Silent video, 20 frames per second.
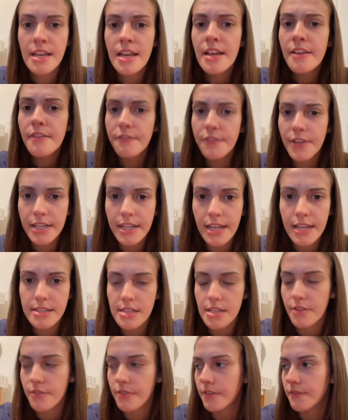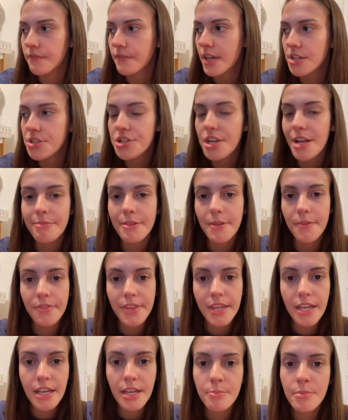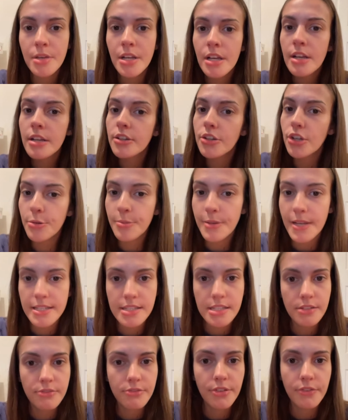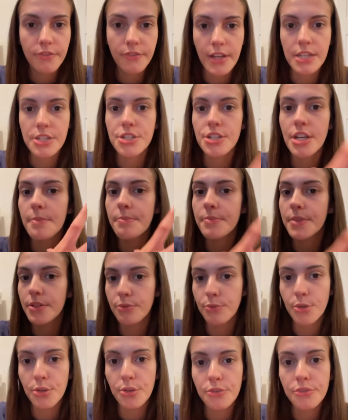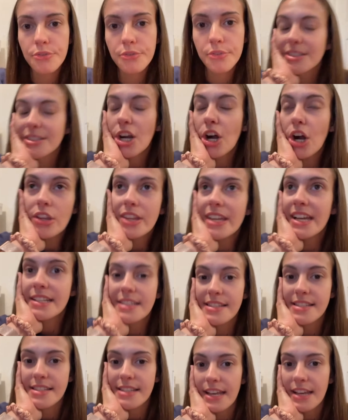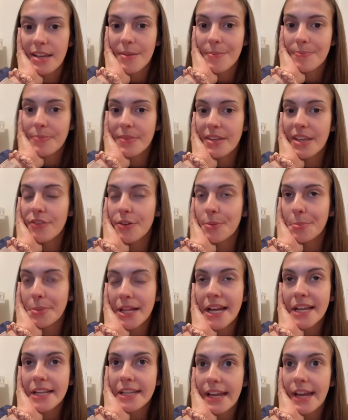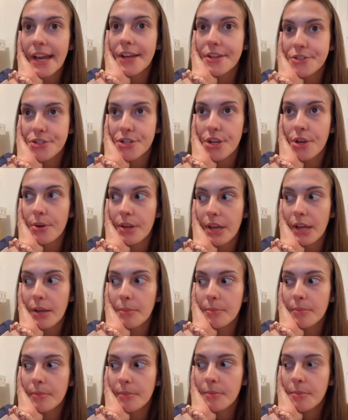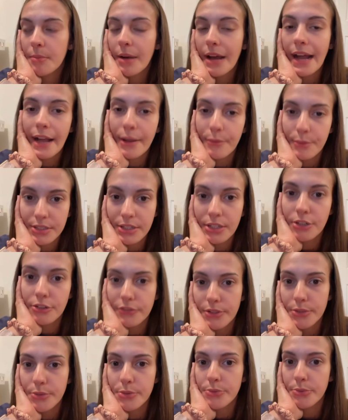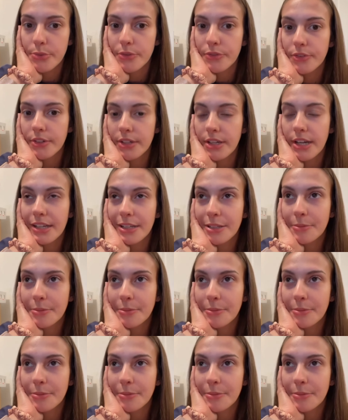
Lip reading: Finn has a different face shape than them. Coop has a different face shape than Roof. All that to say, if a black cat showed up, I would know if it was Roof or not